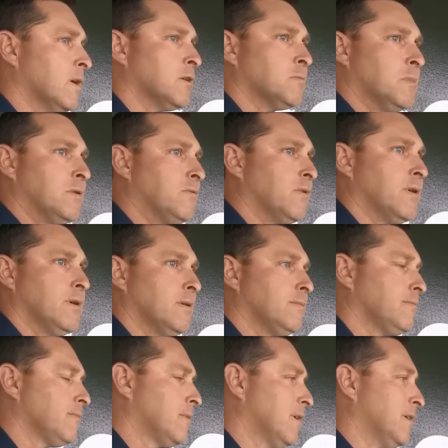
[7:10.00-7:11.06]
Yeah, it's been fun.
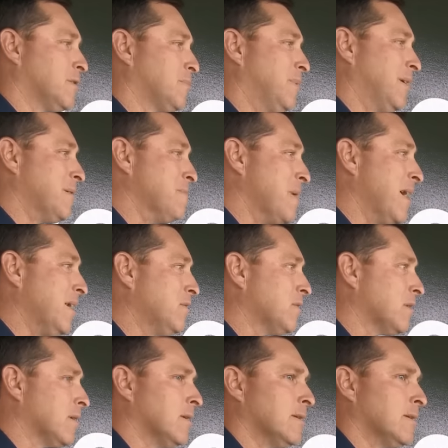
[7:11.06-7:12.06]
It's been amazing.